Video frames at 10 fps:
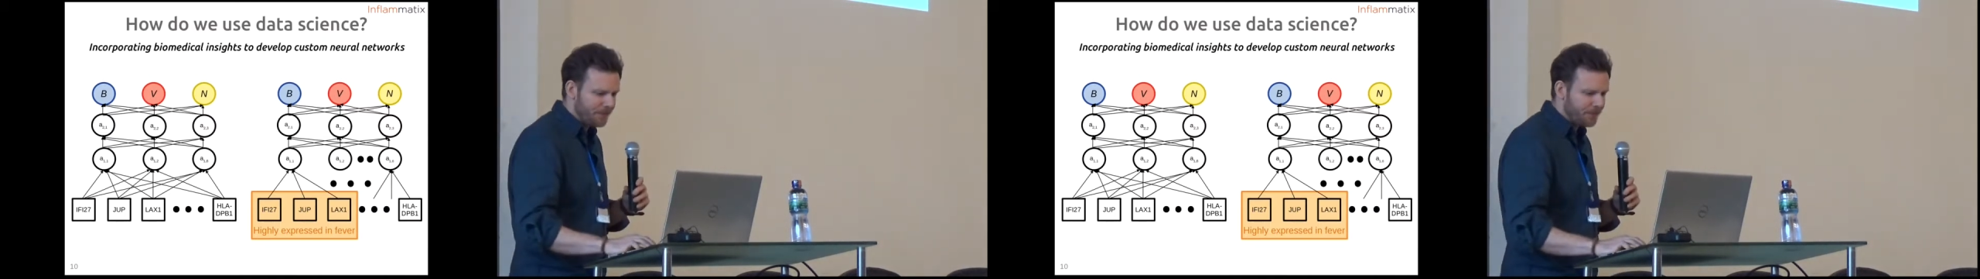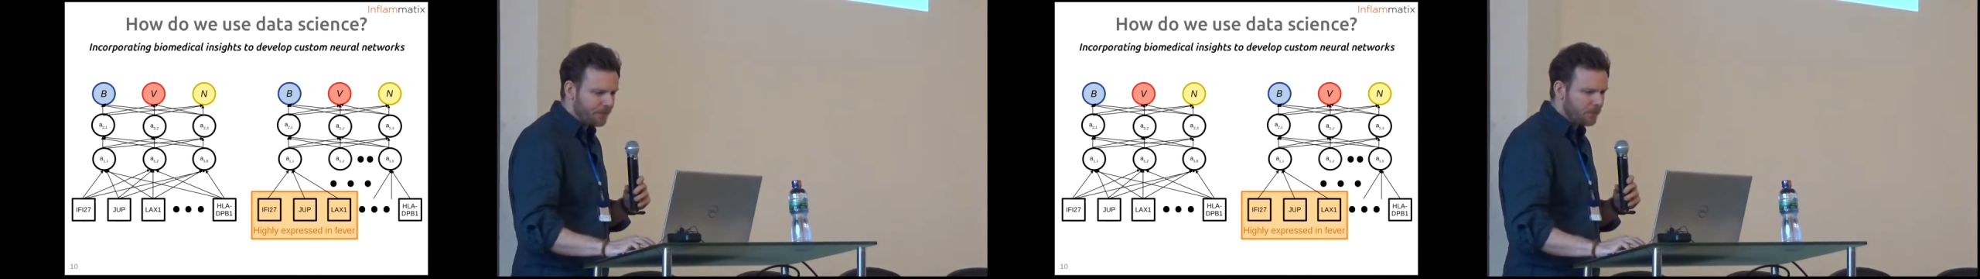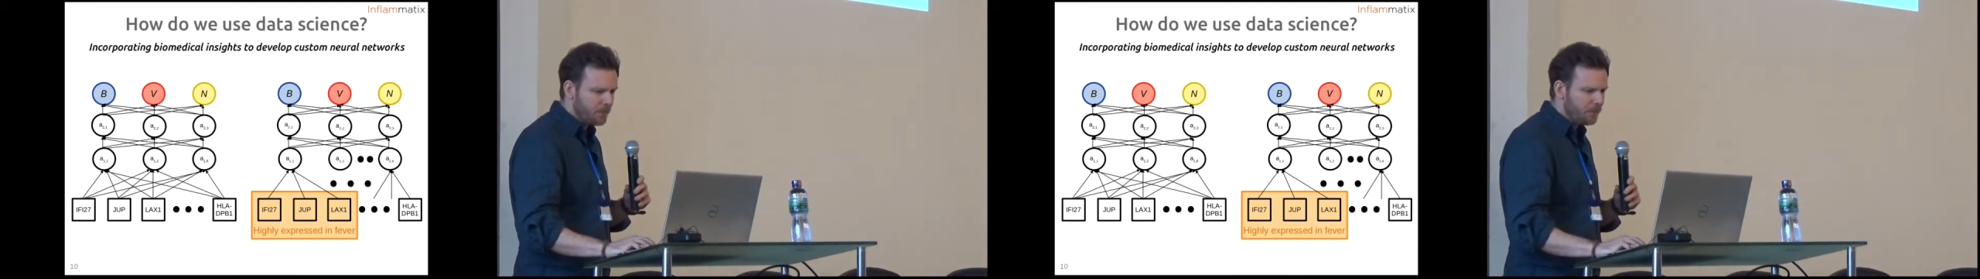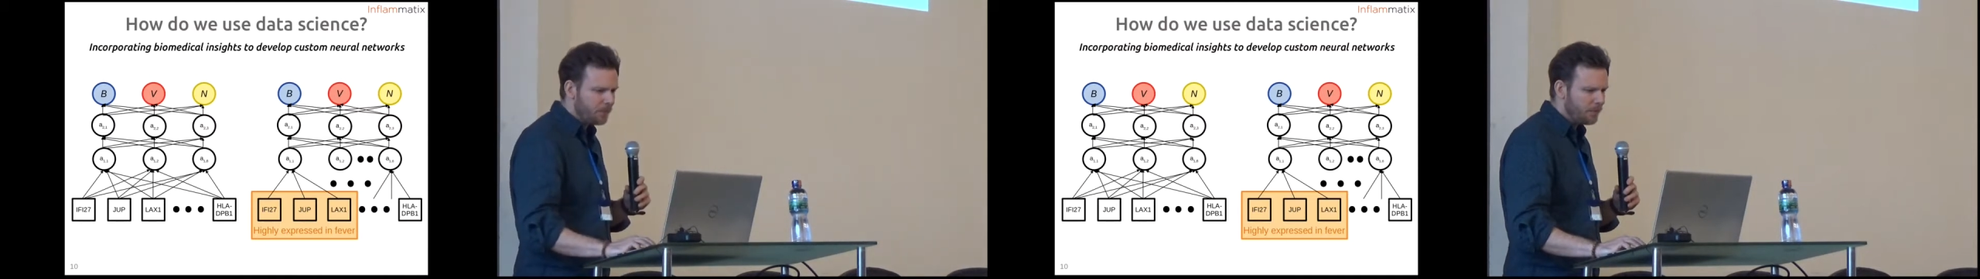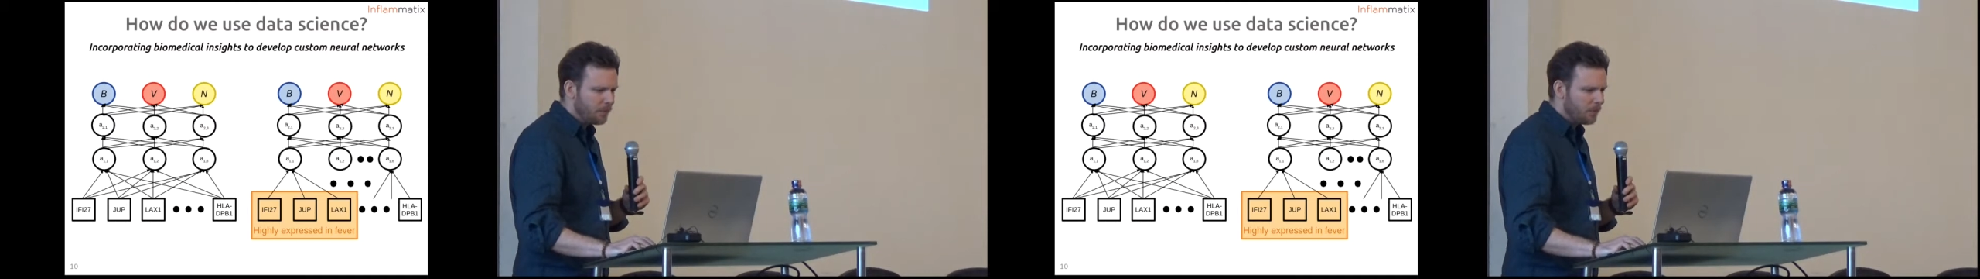
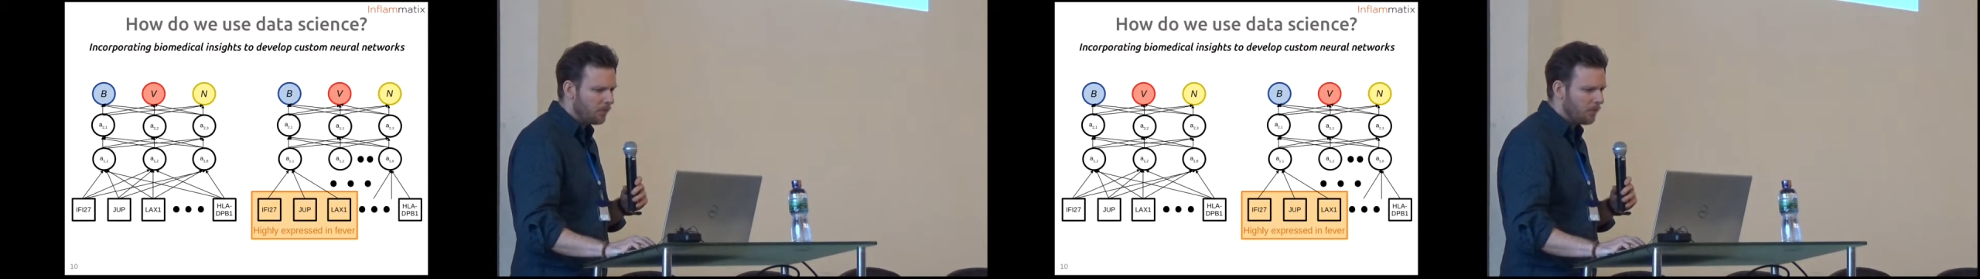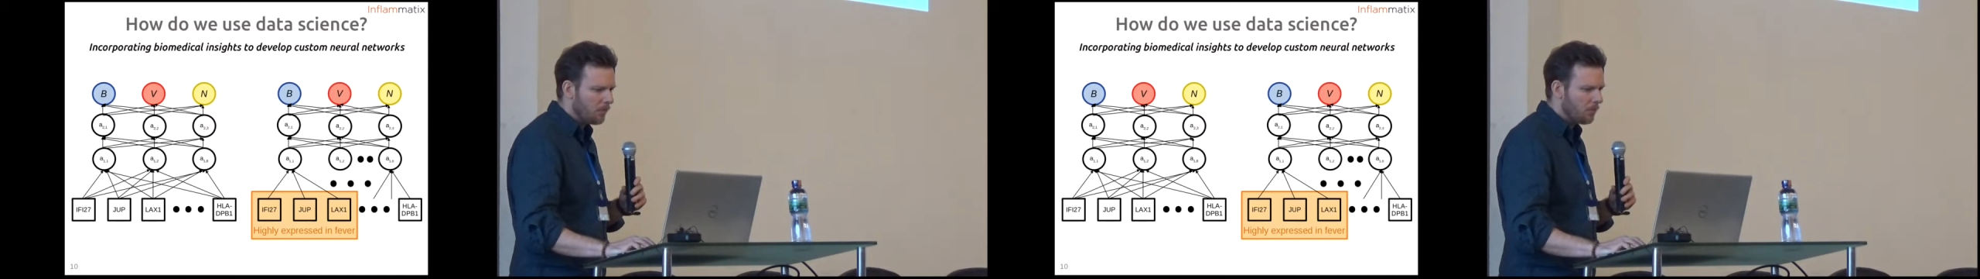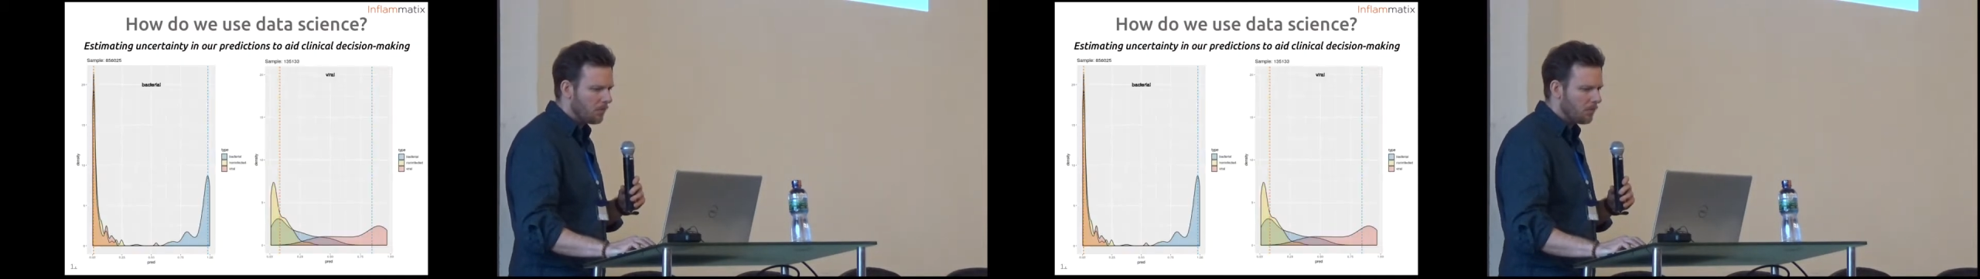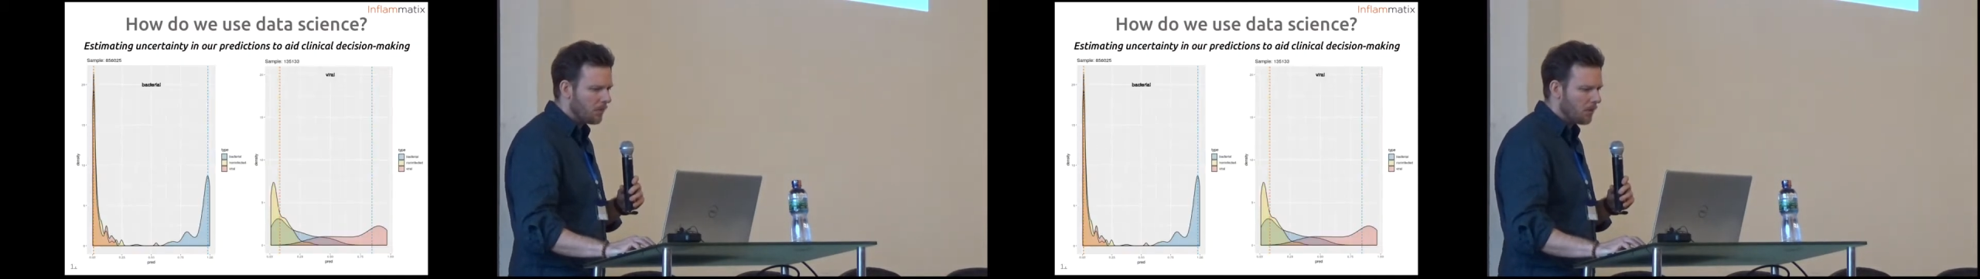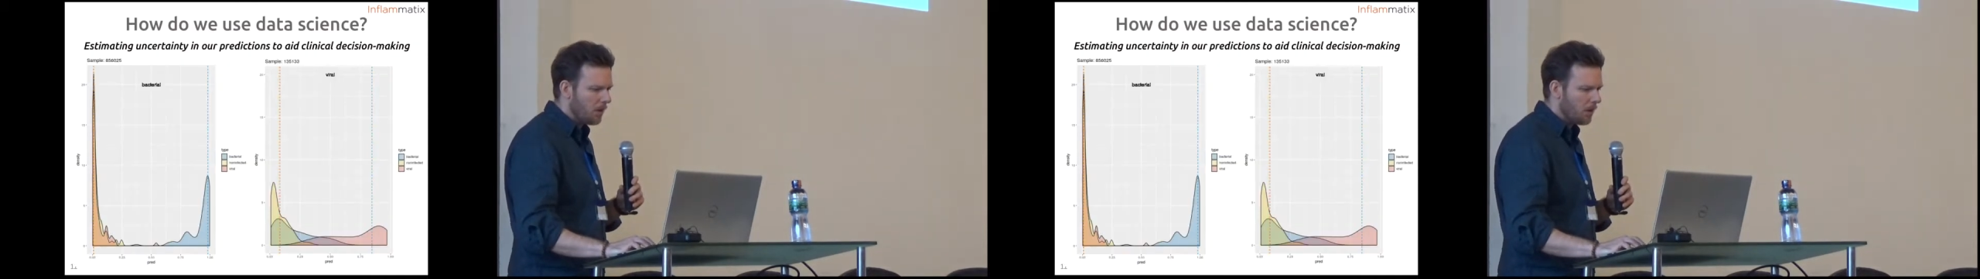
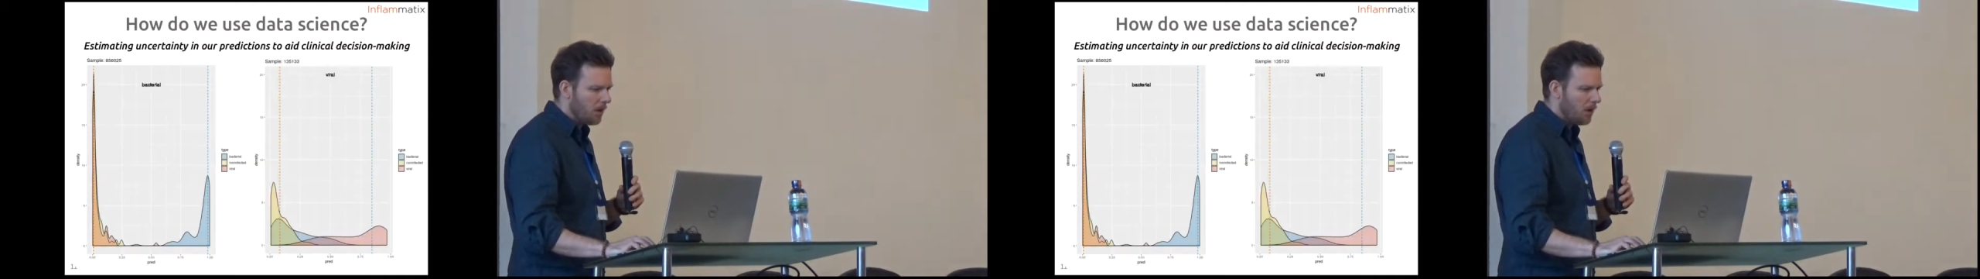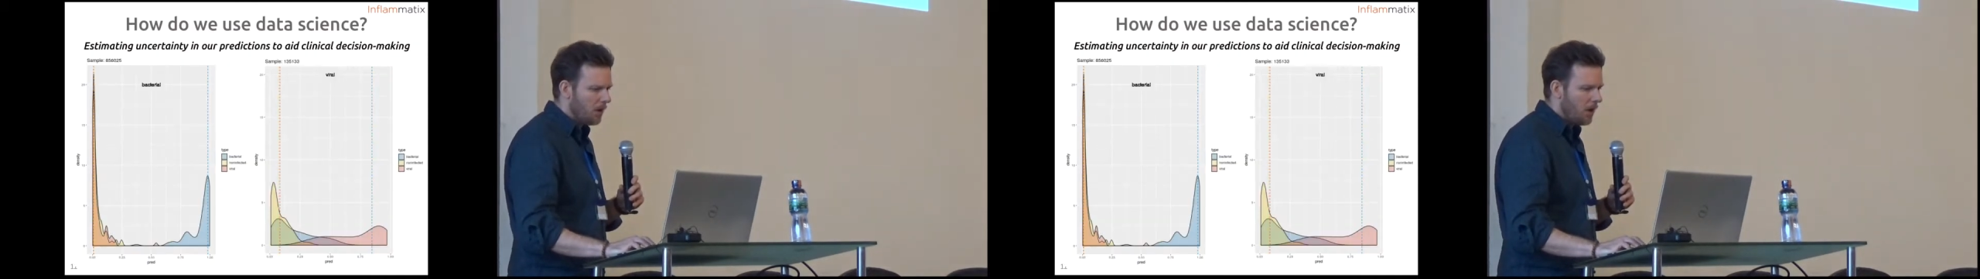(silence)